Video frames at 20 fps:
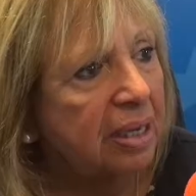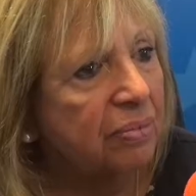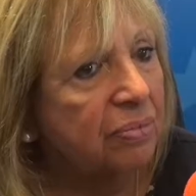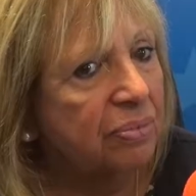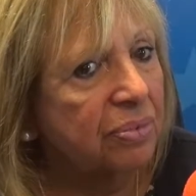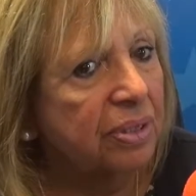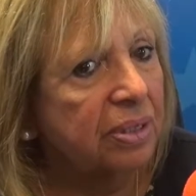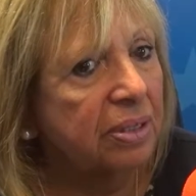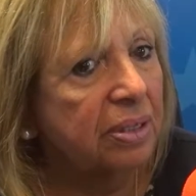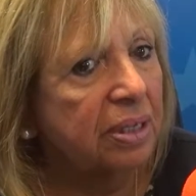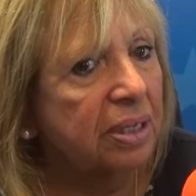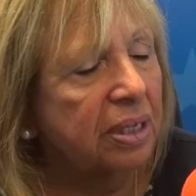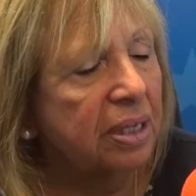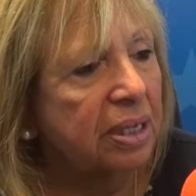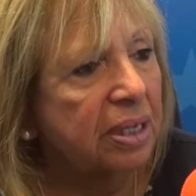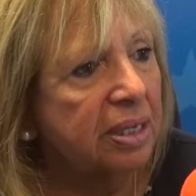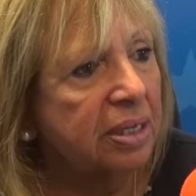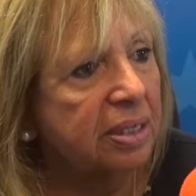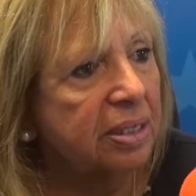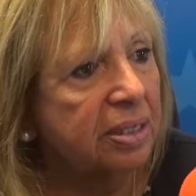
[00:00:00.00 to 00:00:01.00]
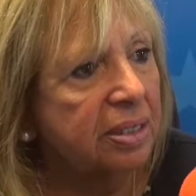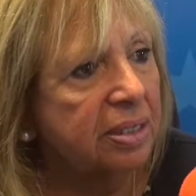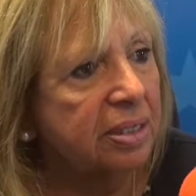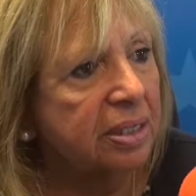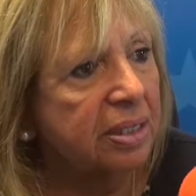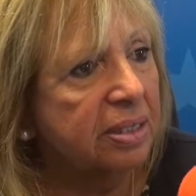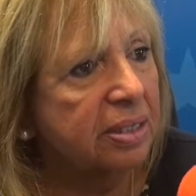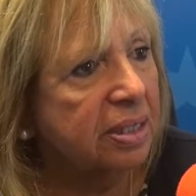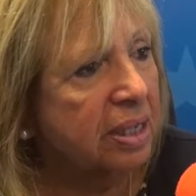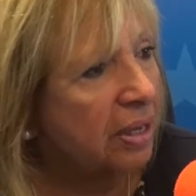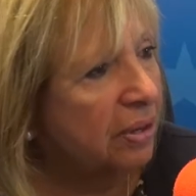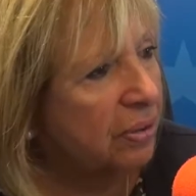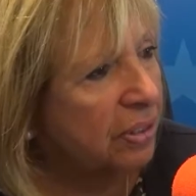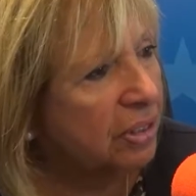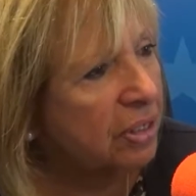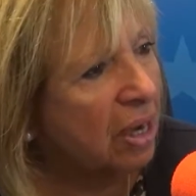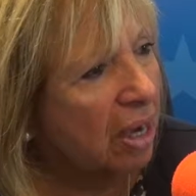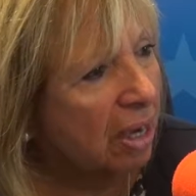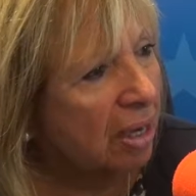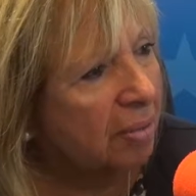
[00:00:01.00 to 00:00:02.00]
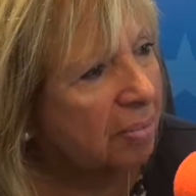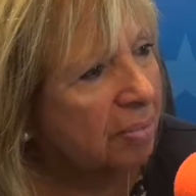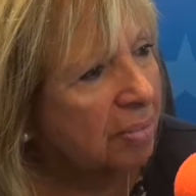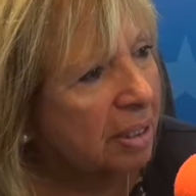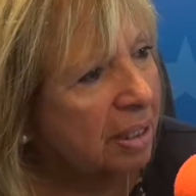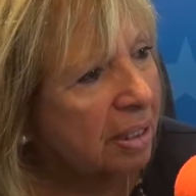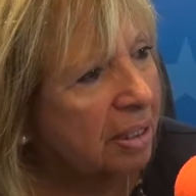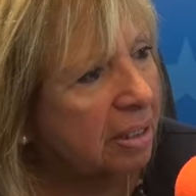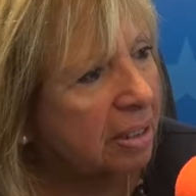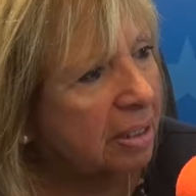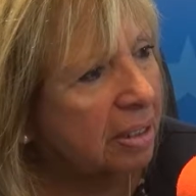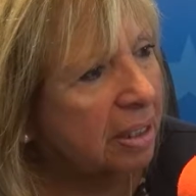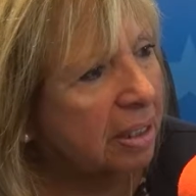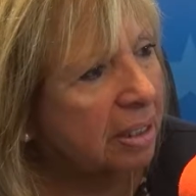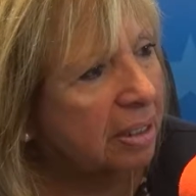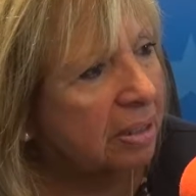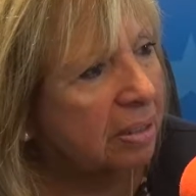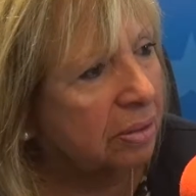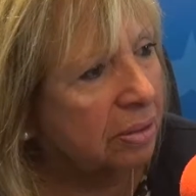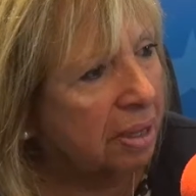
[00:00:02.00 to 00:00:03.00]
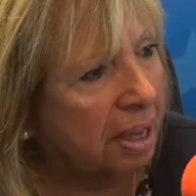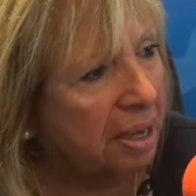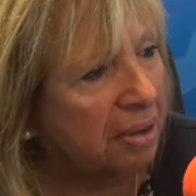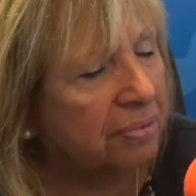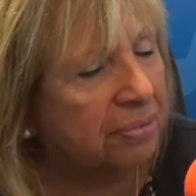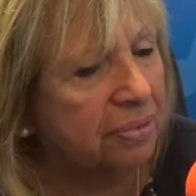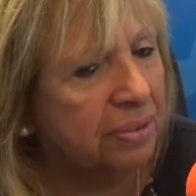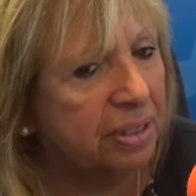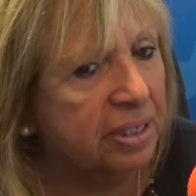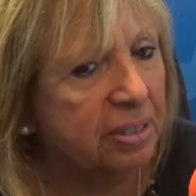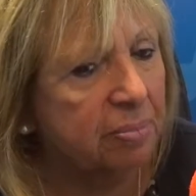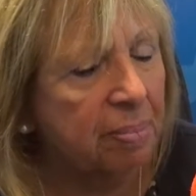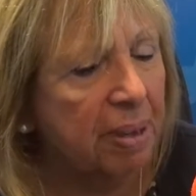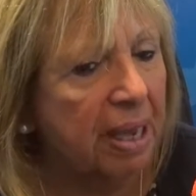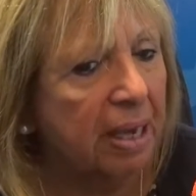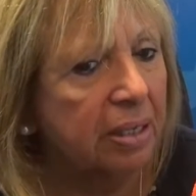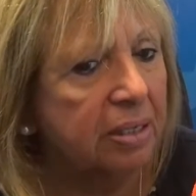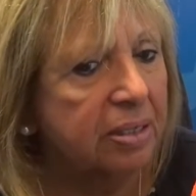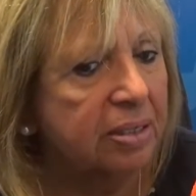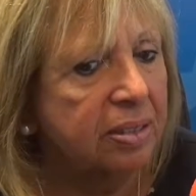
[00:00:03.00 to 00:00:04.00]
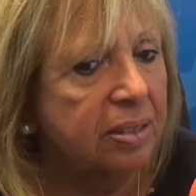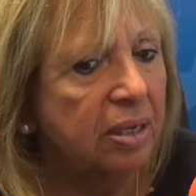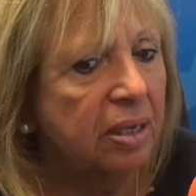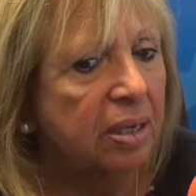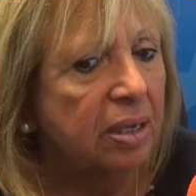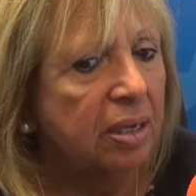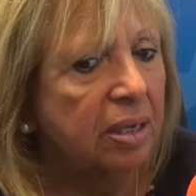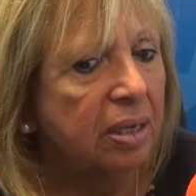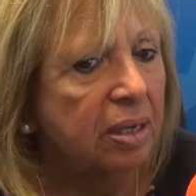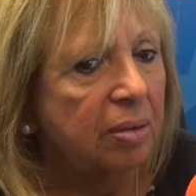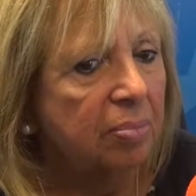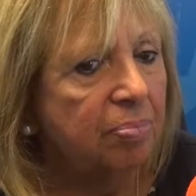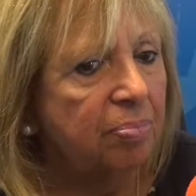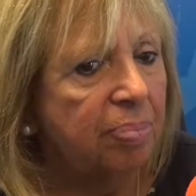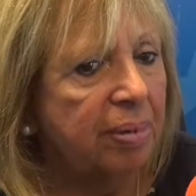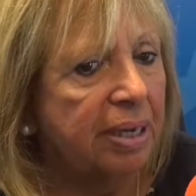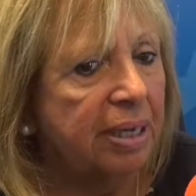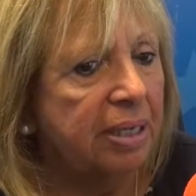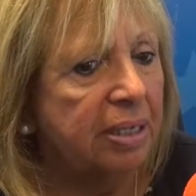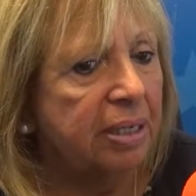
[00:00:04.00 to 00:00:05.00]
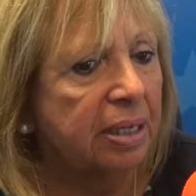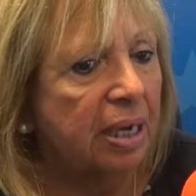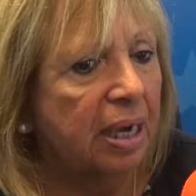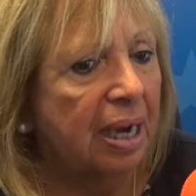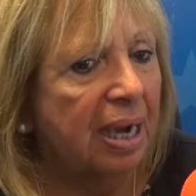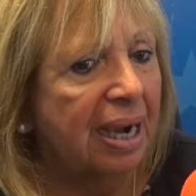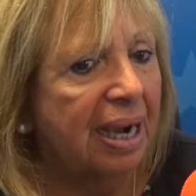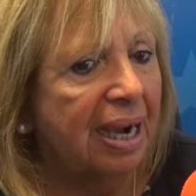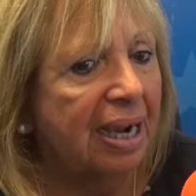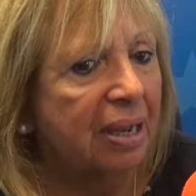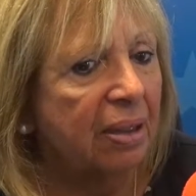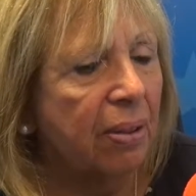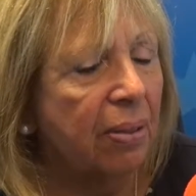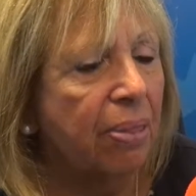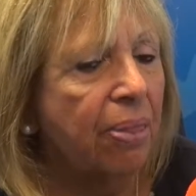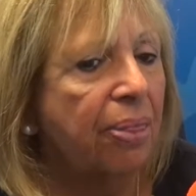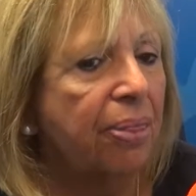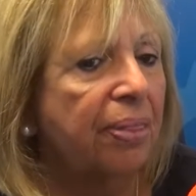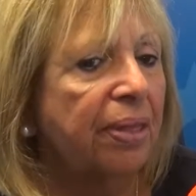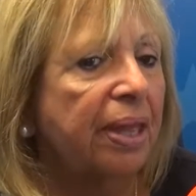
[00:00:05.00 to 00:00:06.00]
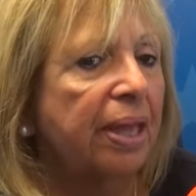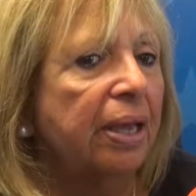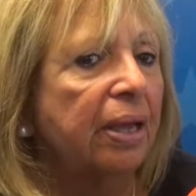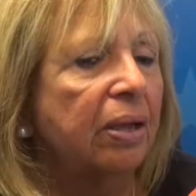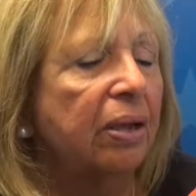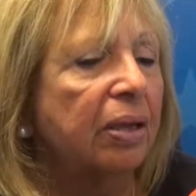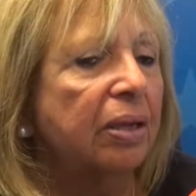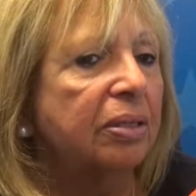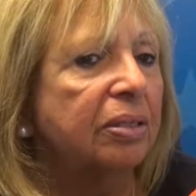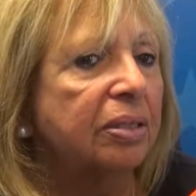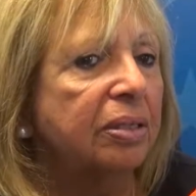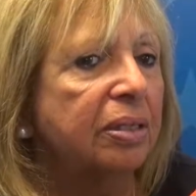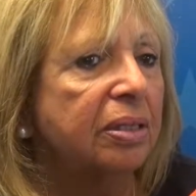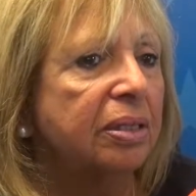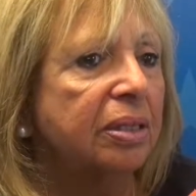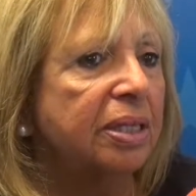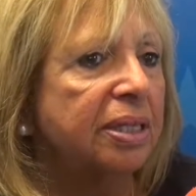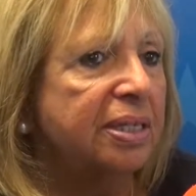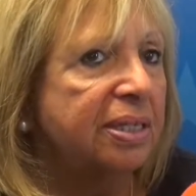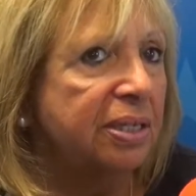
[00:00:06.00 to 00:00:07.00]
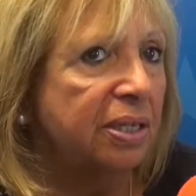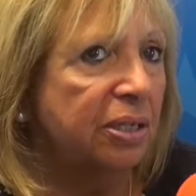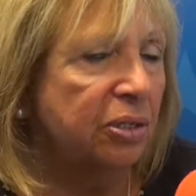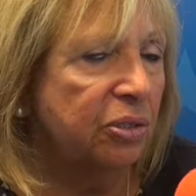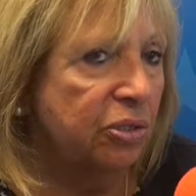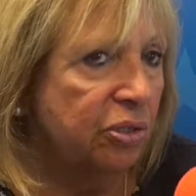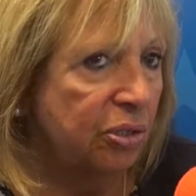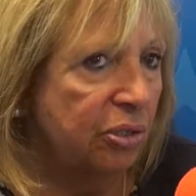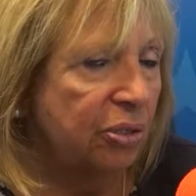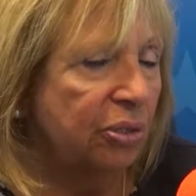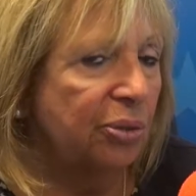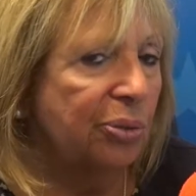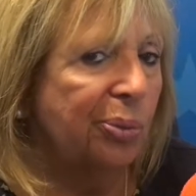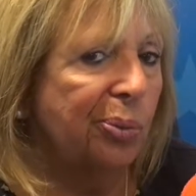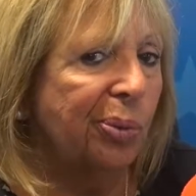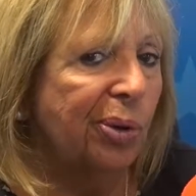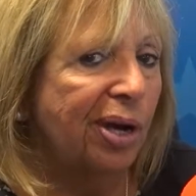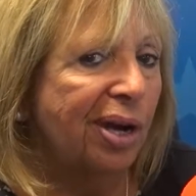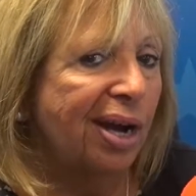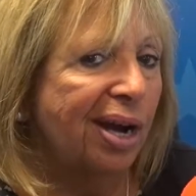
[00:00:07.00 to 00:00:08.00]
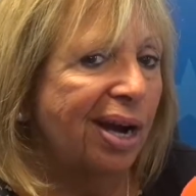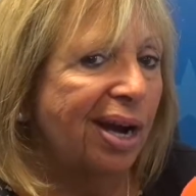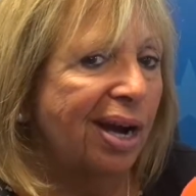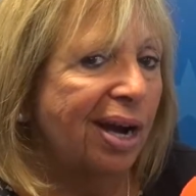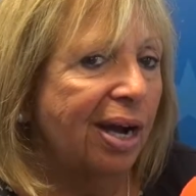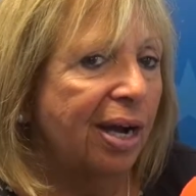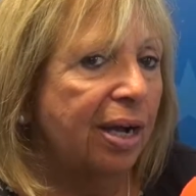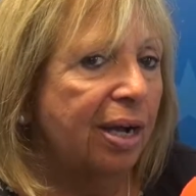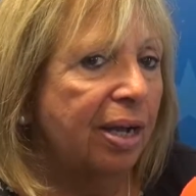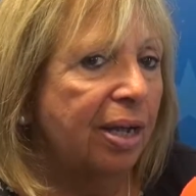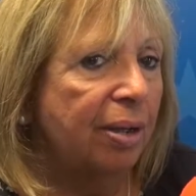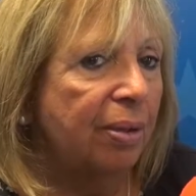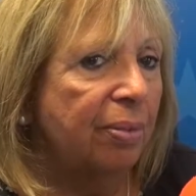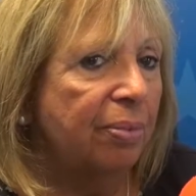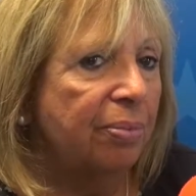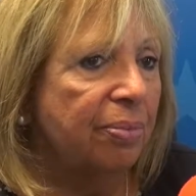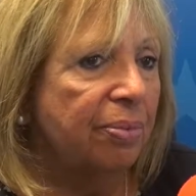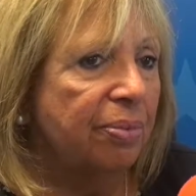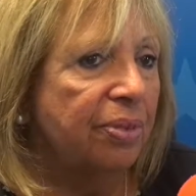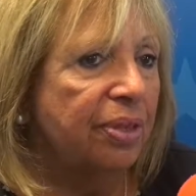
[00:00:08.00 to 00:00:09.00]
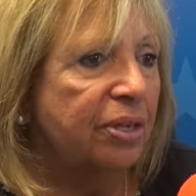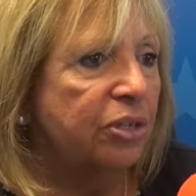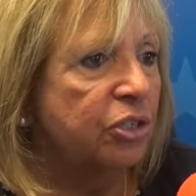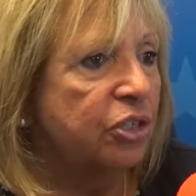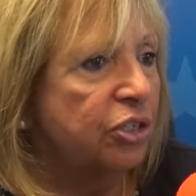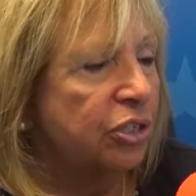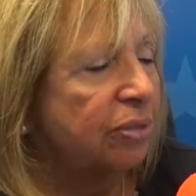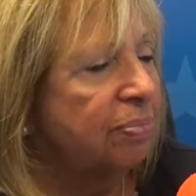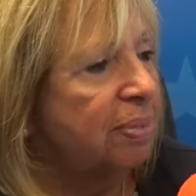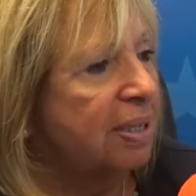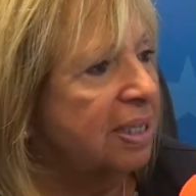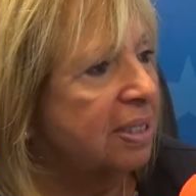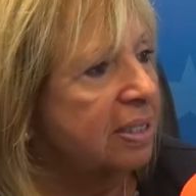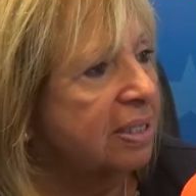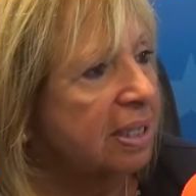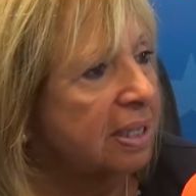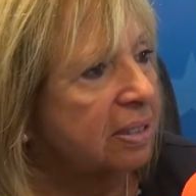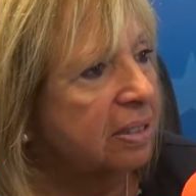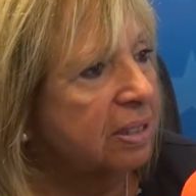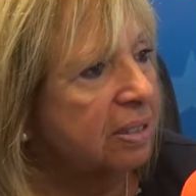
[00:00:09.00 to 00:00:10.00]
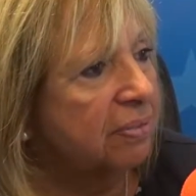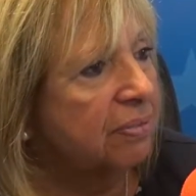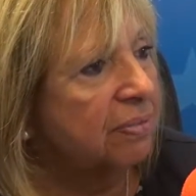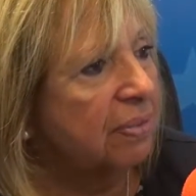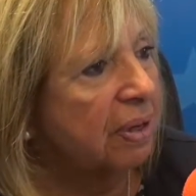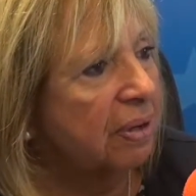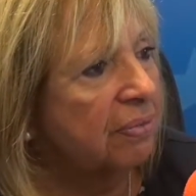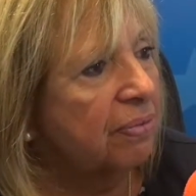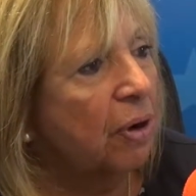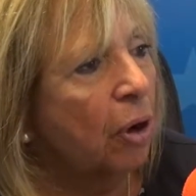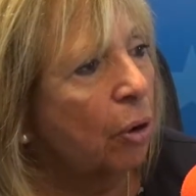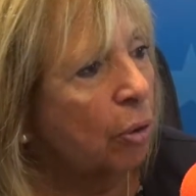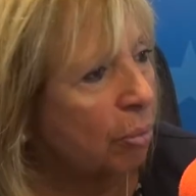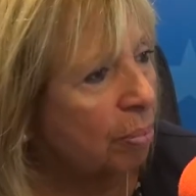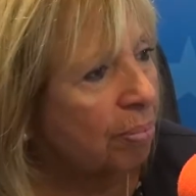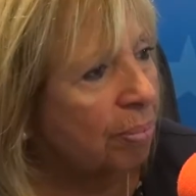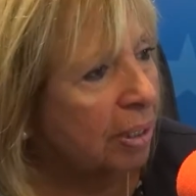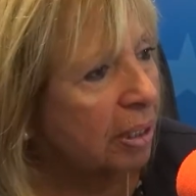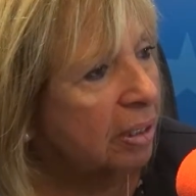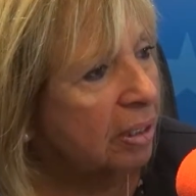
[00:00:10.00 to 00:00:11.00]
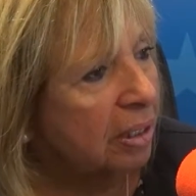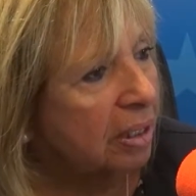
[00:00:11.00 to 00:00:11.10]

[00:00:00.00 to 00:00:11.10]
It really is a scary time in a lot of respects. But I think listening to you, there should be a sense of hope,